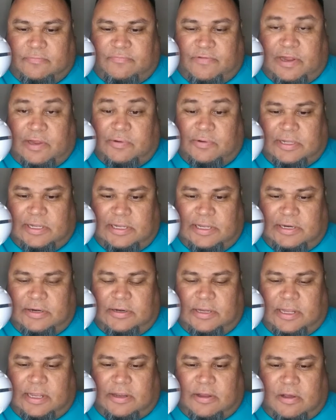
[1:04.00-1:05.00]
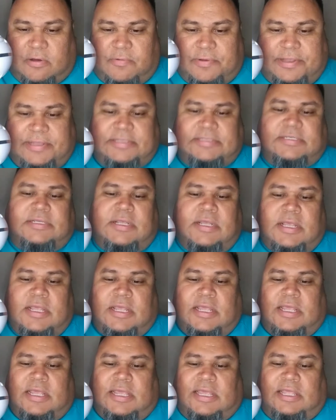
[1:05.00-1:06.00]
following the leader like always.
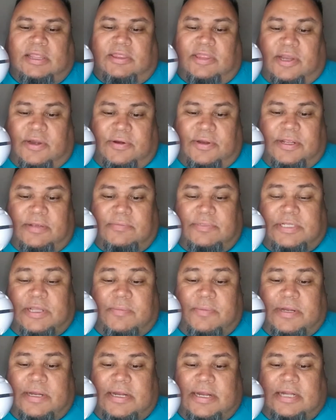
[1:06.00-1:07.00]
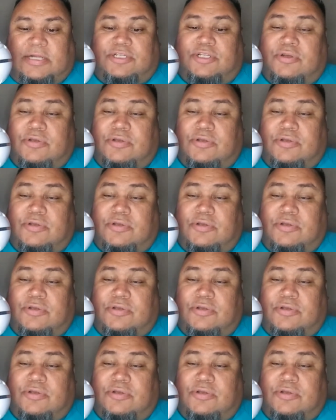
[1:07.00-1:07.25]
Ethereum's coming in at